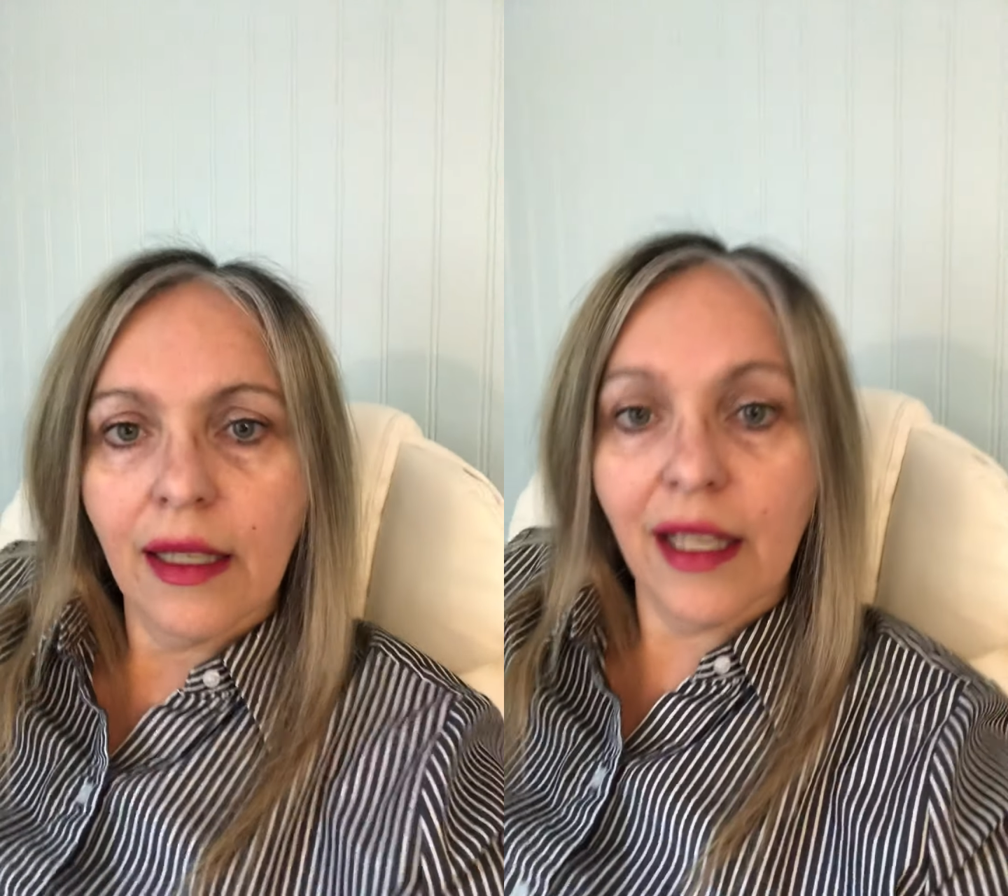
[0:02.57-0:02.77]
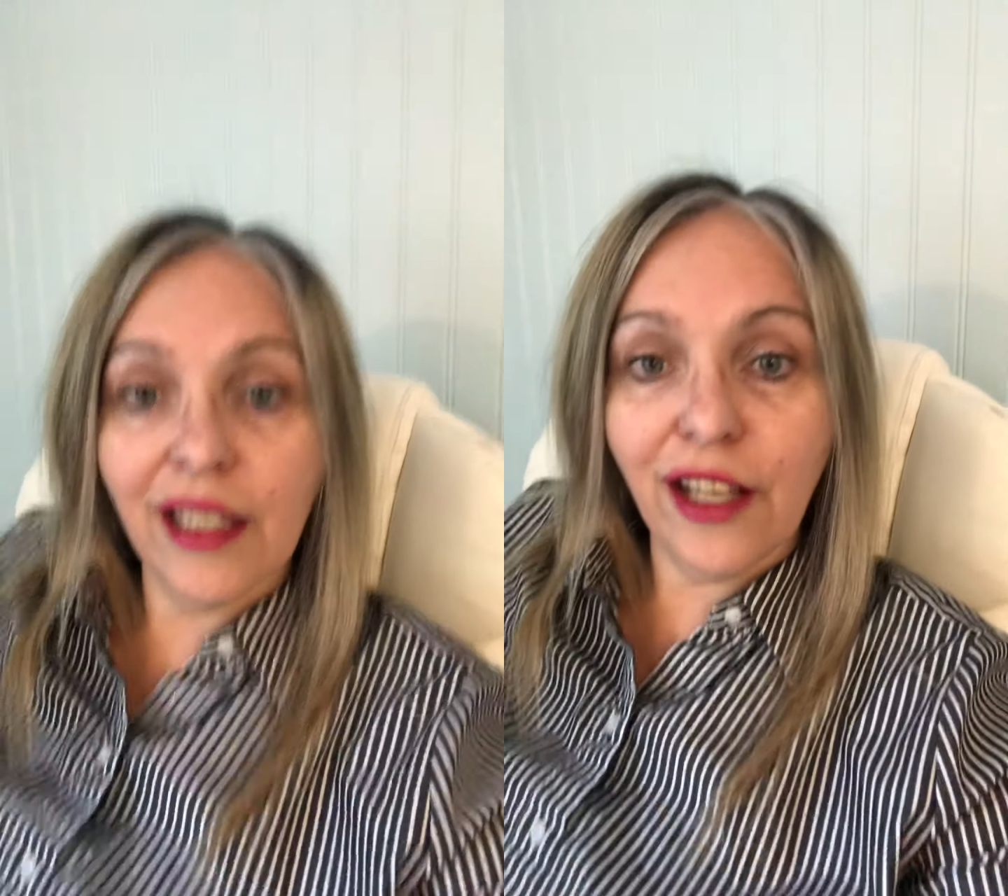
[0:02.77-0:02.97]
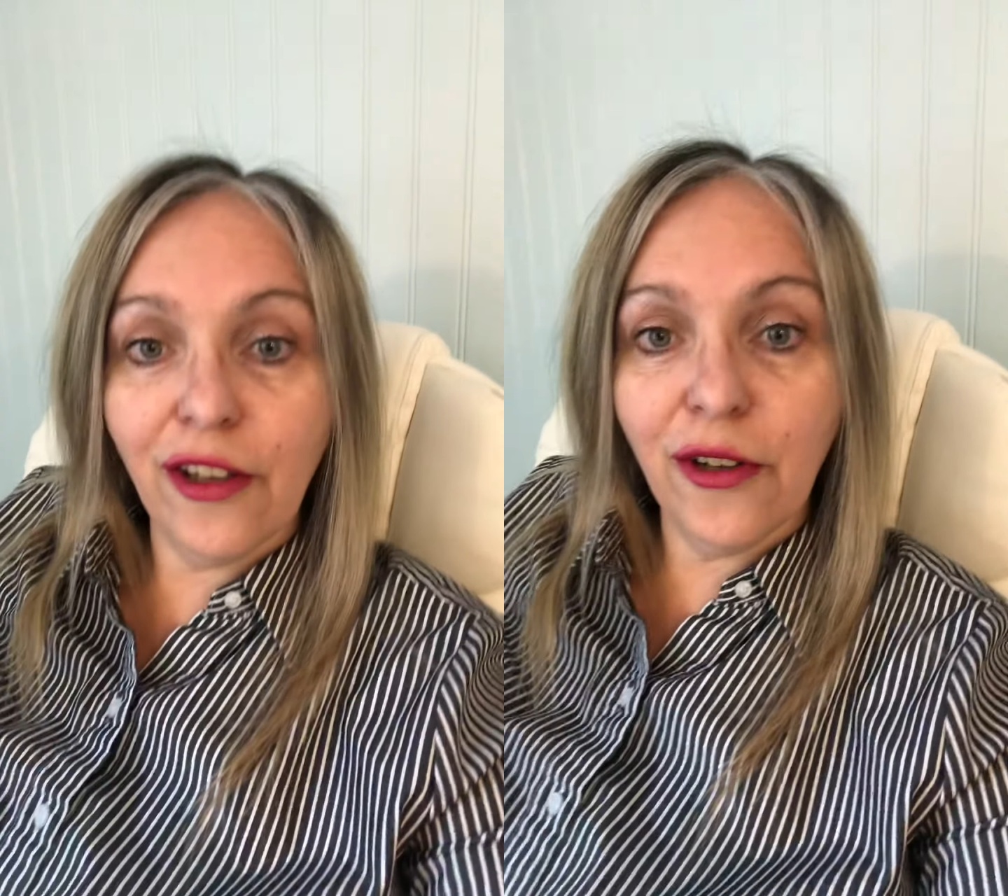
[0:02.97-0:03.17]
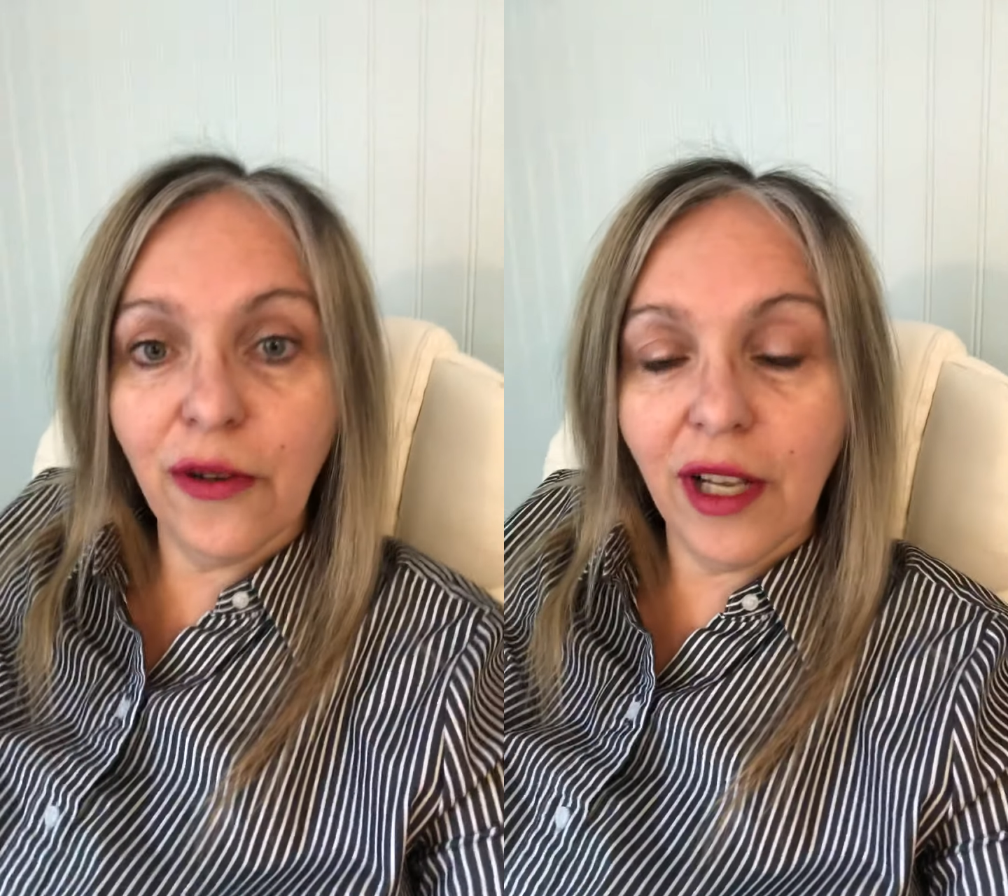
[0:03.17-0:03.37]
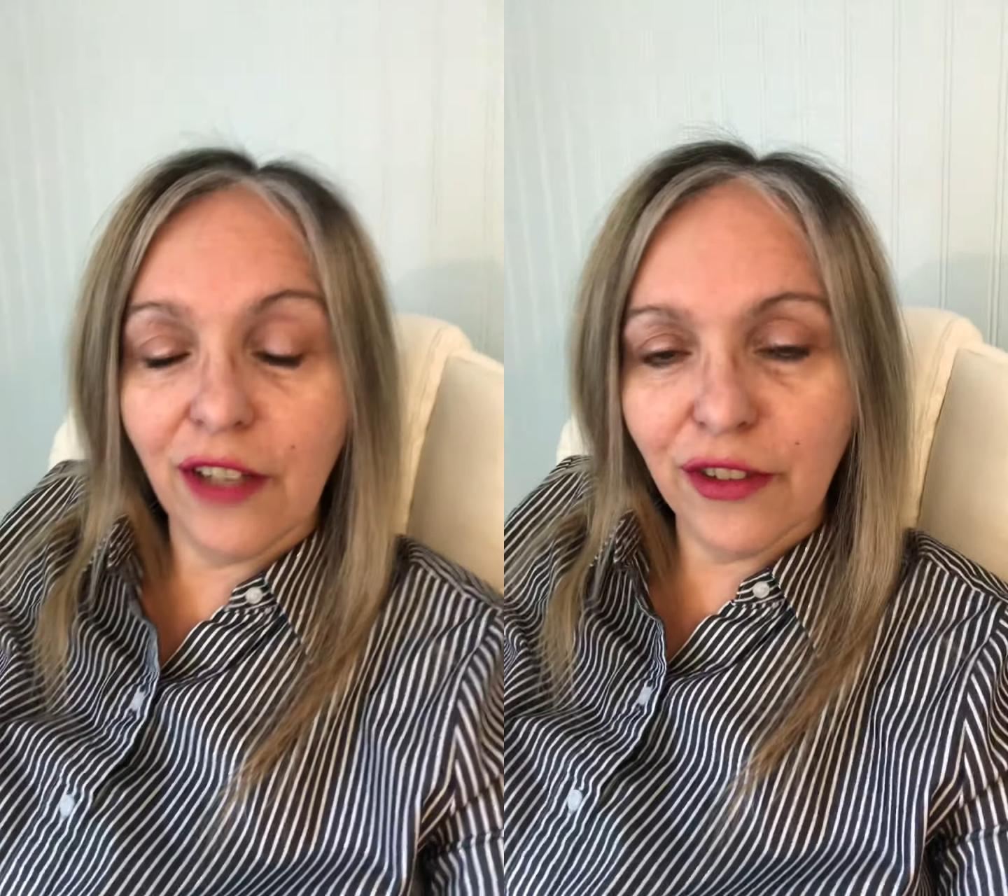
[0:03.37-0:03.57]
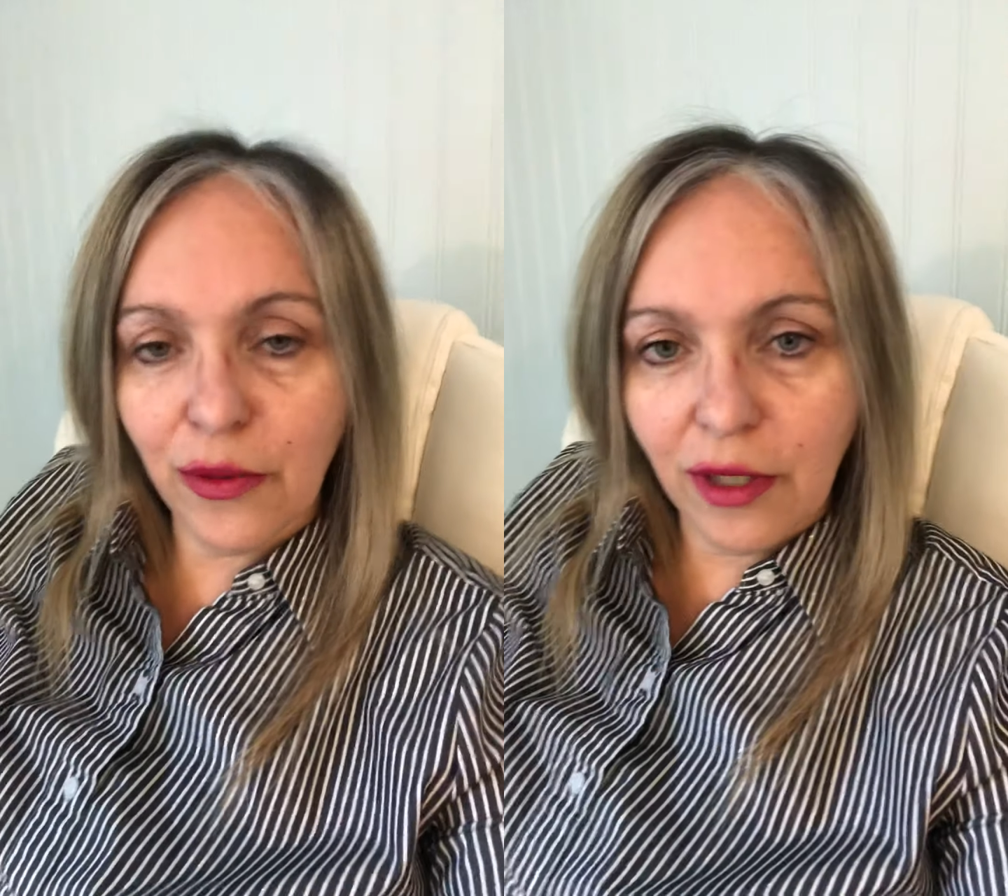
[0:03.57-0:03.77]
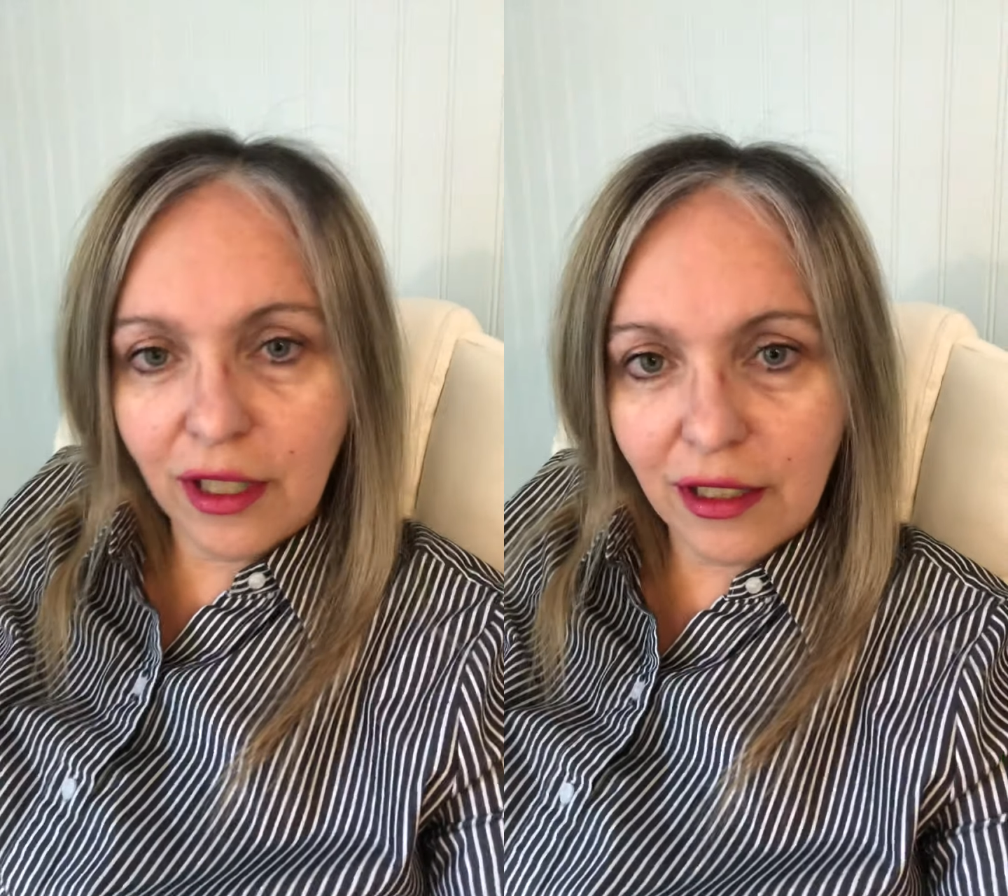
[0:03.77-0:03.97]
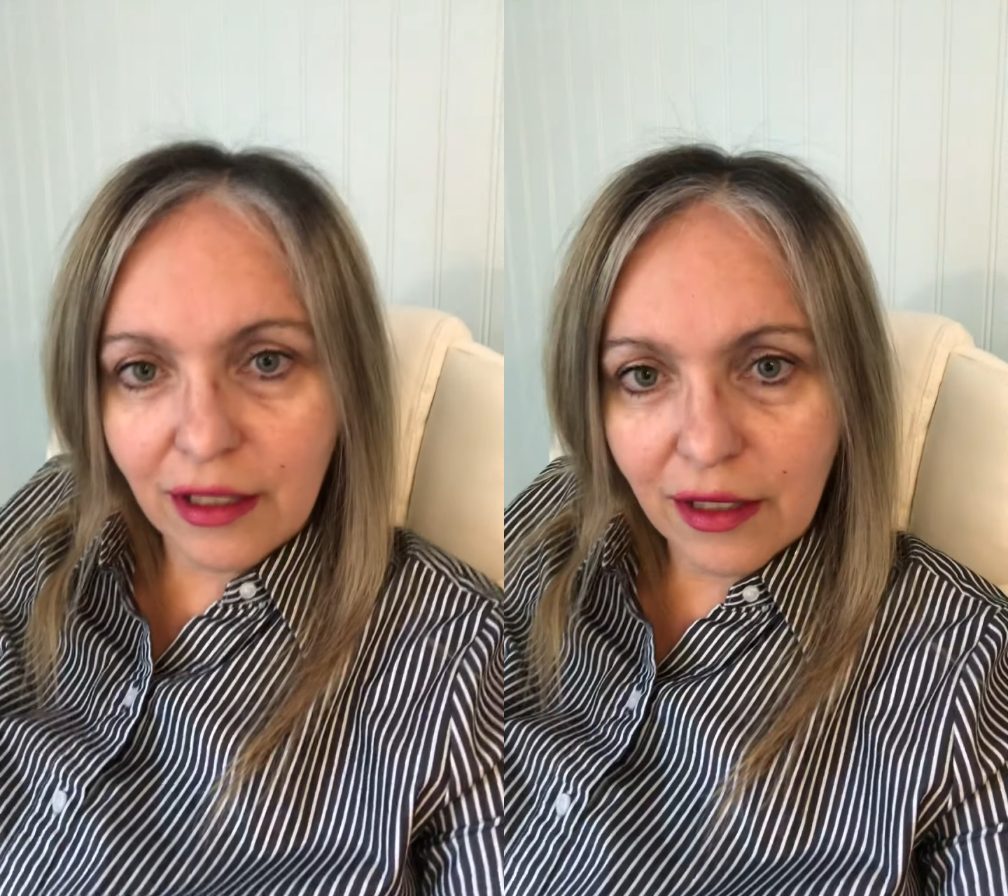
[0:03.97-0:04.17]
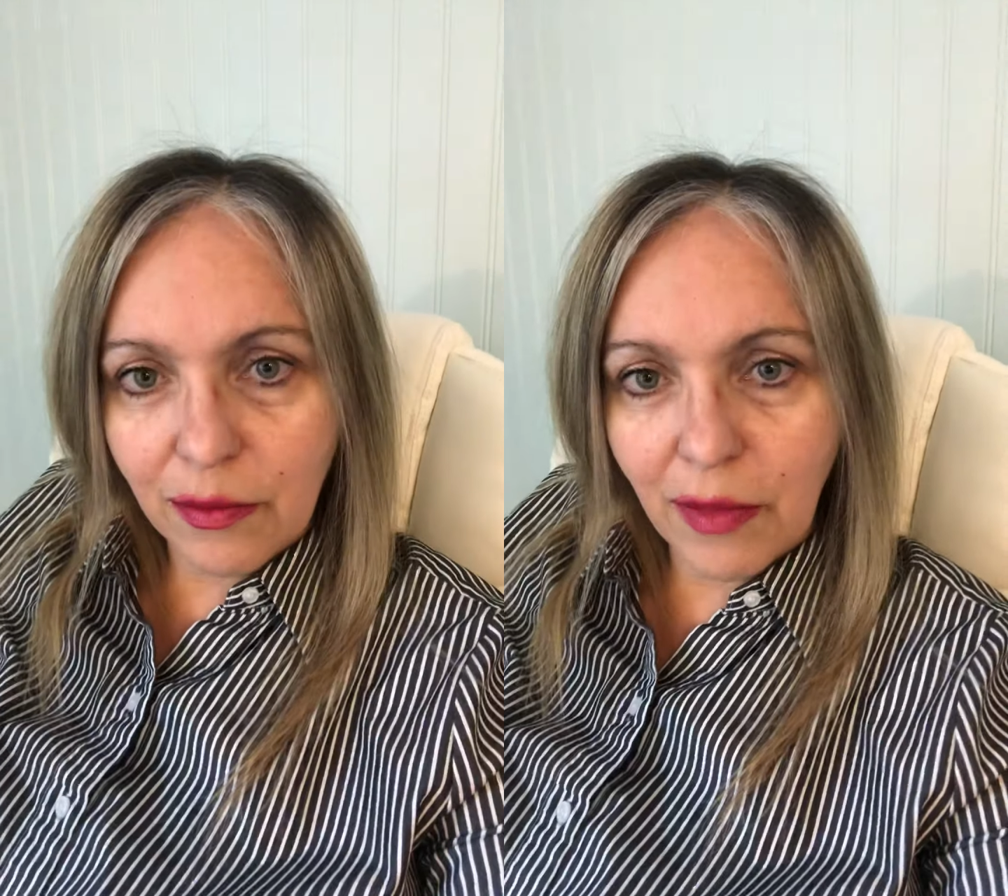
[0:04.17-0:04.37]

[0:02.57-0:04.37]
Hello, everyone.